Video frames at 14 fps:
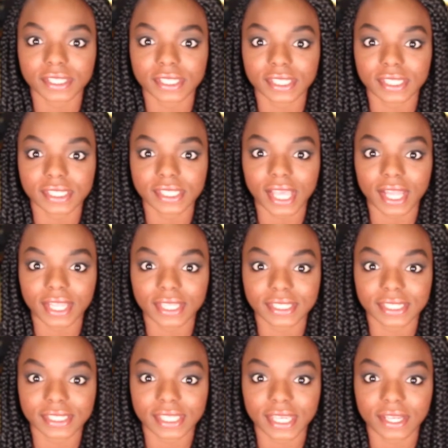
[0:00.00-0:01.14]
into the styling
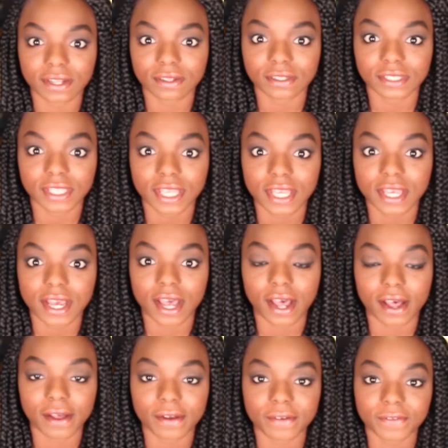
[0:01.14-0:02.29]
details
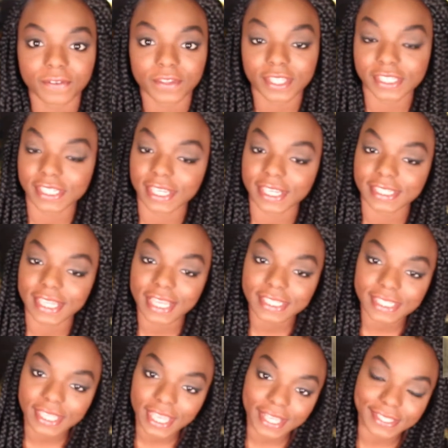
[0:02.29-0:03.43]
for the Janet
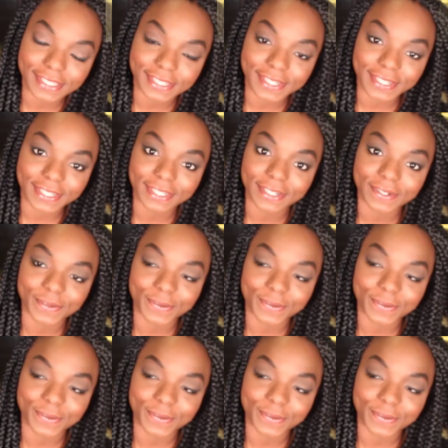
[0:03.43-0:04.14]
Jackson concert,